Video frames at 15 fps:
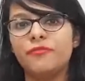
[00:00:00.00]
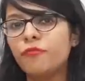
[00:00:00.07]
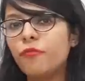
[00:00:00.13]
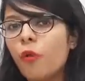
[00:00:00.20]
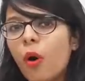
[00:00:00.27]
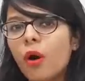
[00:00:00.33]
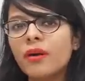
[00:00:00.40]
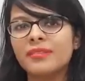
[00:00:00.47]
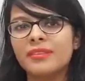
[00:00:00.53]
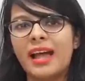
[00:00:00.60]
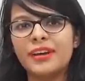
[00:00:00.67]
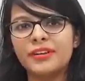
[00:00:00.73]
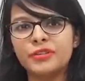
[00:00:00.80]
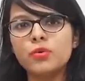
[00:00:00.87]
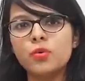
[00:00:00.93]
for
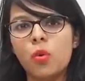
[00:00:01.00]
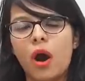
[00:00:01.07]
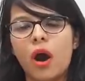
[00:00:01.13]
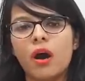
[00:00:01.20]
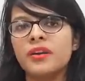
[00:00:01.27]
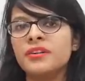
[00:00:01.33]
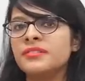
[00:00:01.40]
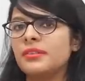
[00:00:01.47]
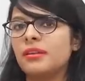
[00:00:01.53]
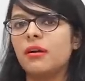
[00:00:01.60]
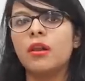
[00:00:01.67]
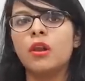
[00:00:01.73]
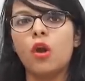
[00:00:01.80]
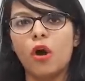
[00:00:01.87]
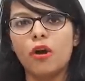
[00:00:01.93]
that two hours
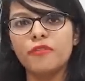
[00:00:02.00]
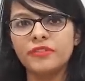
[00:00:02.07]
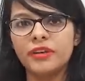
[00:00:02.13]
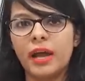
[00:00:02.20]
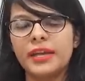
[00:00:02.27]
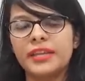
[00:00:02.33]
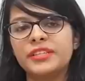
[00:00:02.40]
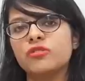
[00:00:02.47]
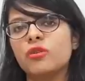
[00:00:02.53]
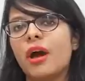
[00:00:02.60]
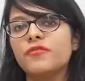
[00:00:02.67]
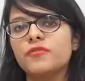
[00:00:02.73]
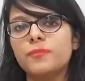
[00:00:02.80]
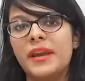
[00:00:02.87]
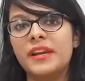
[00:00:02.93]
a lot of nights you
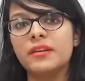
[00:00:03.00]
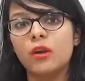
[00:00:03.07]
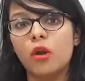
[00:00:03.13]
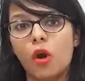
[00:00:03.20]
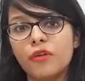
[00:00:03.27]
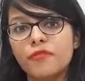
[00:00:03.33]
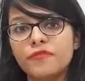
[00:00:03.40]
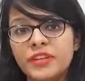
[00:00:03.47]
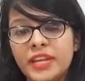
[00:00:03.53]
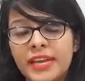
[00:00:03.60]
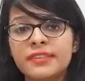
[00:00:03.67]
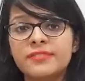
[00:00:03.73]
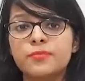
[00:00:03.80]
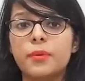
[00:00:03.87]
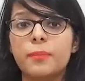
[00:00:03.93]
have spent a lot of
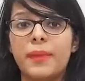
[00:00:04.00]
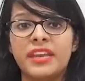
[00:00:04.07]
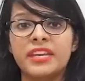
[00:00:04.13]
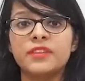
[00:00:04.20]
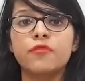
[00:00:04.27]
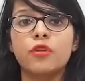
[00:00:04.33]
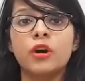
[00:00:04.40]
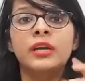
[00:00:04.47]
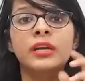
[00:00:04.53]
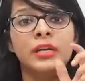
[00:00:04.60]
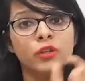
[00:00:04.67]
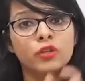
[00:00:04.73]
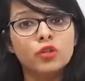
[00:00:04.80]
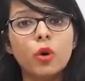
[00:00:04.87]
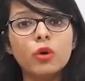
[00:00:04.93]
days preparing for
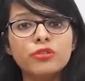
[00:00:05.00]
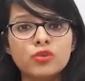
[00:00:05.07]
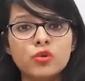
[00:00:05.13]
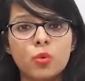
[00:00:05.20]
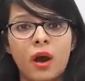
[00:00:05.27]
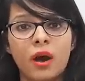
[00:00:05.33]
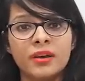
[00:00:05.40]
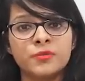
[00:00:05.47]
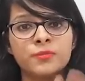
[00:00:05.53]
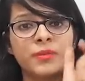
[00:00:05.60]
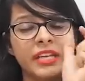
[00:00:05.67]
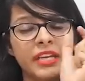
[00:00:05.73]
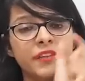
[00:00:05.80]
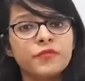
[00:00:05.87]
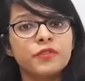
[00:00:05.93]
those two hours
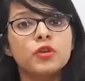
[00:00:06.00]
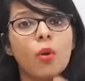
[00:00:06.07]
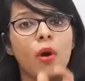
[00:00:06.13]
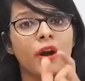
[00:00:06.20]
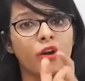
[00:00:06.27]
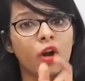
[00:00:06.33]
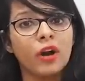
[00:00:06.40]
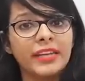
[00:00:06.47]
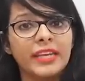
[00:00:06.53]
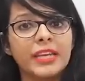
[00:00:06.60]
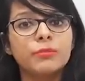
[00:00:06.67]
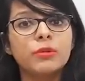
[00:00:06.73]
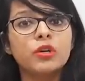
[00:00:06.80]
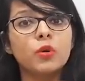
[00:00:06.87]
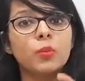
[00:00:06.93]
but if you are not
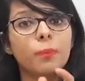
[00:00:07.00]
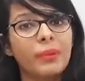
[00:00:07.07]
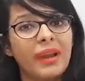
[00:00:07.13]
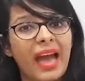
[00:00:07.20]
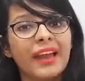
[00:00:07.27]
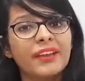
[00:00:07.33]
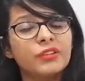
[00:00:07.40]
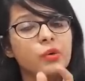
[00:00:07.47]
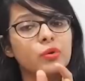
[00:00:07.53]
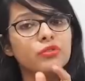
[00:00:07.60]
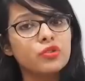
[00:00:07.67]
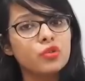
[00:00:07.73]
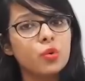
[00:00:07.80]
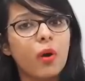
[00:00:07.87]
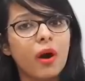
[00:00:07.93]
able to plan
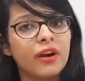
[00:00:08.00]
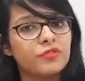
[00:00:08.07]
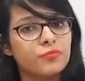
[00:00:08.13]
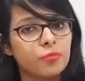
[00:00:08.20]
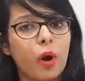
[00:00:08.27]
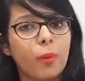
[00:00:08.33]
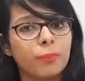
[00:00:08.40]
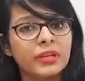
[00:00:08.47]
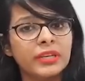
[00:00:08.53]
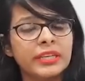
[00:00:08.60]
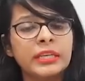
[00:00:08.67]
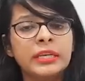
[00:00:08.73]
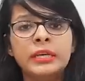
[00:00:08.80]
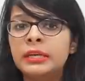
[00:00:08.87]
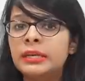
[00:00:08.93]
those two hours
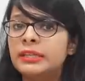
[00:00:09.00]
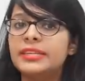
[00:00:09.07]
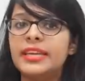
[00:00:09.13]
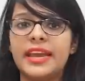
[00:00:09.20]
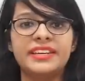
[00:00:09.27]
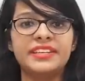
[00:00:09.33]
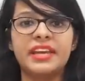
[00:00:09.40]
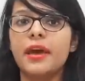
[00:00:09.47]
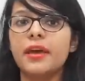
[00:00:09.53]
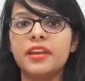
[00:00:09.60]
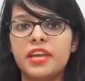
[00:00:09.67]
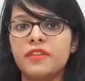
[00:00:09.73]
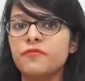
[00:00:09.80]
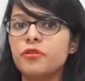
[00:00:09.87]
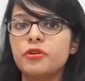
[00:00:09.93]
properly the entire
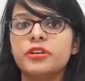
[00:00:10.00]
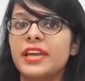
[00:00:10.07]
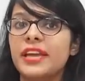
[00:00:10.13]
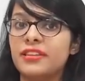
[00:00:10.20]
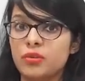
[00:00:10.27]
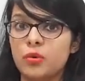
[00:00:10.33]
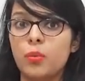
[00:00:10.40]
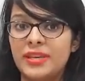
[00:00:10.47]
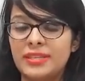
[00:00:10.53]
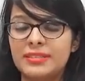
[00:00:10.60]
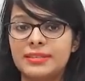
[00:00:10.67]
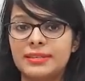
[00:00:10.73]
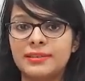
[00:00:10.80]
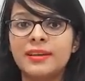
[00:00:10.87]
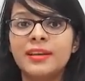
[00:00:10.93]
effort gets
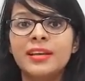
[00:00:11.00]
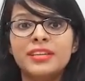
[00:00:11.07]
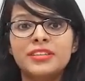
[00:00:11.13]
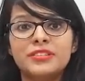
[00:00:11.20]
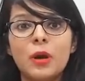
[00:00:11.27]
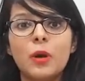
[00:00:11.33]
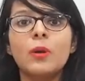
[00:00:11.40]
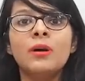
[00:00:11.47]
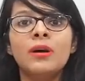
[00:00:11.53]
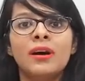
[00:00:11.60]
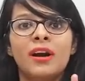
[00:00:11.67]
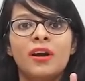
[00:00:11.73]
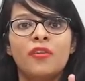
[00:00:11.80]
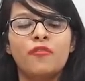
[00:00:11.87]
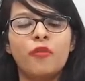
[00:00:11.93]
wasted so
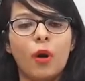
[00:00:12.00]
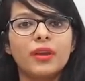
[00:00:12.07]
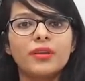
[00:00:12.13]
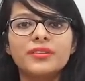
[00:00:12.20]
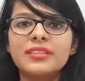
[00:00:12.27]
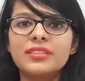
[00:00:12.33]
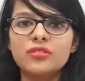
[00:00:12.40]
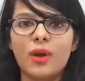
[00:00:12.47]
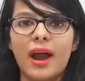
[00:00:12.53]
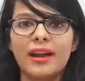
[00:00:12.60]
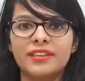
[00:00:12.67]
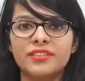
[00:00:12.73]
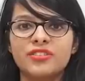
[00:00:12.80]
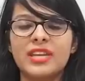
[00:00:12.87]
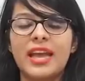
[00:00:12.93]
follow this
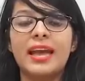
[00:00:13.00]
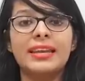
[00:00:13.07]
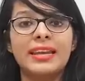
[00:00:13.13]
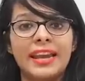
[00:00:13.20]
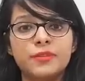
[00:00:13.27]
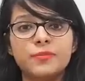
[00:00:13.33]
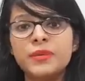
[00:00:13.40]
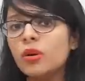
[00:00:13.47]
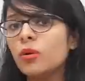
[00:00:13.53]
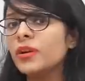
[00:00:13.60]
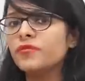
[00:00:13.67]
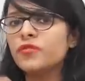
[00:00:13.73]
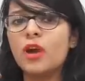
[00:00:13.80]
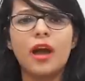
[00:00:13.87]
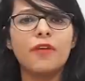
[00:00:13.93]
strategy and let me know
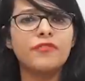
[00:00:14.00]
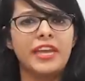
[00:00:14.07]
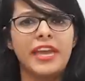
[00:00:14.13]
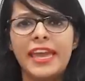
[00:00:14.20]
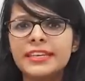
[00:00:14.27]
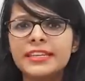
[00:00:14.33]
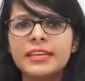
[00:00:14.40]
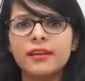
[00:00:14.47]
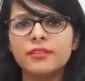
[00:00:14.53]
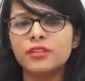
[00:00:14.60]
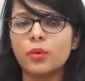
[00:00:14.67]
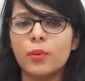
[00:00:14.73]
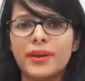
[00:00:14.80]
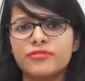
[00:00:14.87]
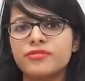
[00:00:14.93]
if you have any other
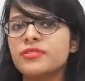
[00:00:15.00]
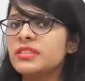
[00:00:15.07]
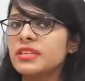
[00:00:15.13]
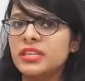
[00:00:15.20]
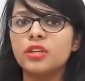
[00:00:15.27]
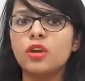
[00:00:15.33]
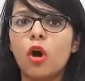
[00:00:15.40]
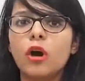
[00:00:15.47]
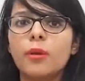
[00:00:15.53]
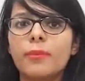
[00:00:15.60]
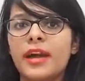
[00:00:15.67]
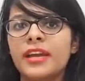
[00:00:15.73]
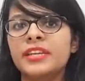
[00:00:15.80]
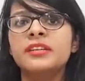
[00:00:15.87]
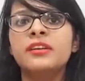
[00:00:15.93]
questions in your
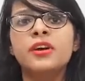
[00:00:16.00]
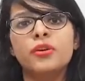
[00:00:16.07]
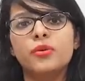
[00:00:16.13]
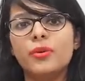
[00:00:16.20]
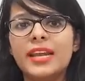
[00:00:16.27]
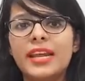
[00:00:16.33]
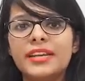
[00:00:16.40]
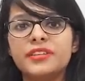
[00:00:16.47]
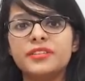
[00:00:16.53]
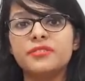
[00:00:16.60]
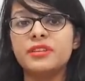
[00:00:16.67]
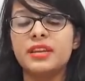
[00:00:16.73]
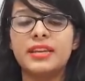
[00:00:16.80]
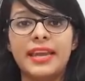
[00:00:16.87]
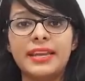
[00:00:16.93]
mind related to
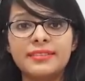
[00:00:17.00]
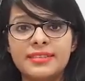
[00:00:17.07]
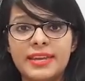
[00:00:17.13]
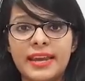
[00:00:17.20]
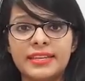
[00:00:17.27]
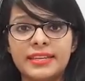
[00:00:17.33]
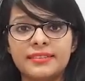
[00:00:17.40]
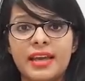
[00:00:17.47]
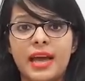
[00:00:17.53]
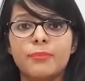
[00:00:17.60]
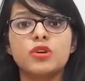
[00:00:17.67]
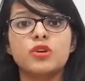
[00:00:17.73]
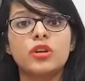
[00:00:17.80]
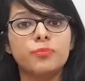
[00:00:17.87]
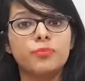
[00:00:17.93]
the next net exam
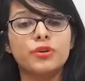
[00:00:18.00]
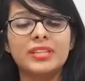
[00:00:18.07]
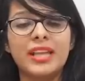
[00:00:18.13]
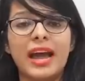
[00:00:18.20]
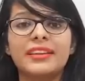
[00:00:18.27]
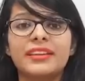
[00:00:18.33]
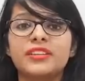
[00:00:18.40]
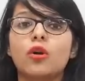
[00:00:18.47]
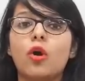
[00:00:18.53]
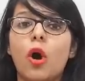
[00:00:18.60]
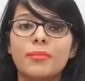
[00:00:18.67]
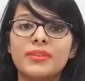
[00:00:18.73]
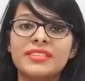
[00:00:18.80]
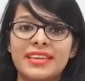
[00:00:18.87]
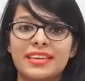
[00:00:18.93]
you can put that in the
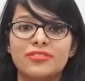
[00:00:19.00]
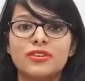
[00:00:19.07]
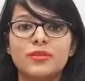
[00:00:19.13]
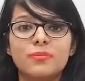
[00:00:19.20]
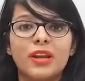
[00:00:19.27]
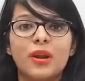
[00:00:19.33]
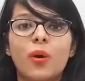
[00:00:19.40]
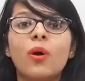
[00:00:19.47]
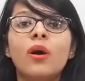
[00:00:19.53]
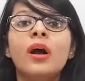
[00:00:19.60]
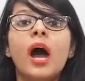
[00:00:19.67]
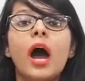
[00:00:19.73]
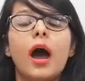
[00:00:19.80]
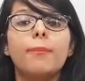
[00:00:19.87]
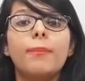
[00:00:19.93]
comment section below
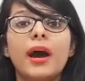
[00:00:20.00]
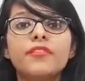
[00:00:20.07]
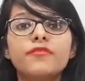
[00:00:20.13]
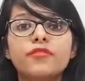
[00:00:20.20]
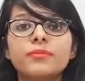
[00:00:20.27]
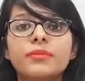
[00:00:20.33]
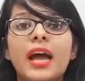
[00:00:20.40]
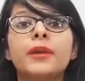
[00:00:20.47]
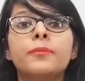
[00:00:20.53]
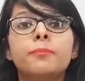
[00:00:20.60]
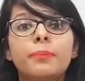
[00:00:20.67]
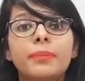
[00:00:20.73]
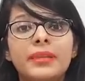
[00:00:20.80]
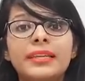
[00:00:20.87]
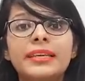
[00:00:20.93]
apart from that
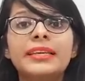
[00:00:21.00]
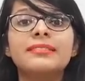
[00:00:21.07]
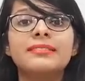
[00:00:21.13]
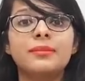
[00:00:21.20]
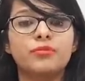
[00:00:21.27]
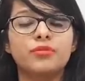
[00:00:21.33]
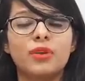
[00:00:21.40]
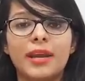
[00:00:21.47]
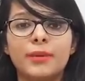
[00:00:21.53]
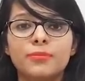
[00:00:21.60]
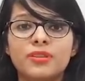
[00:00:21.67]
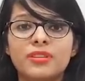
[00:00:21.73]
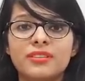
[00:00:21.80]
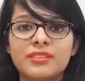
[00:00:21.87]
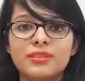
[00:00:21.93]
please subscribe
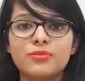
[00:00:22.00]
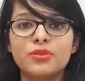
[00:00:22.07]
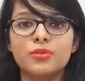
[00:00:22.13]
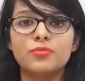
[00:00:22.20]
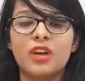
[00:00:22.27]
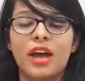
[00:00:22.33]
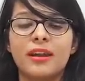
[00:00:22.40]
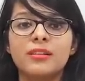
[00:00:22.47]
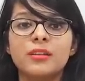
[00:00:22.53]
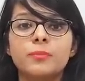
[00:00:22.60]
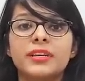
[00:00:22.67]
to this youtube channel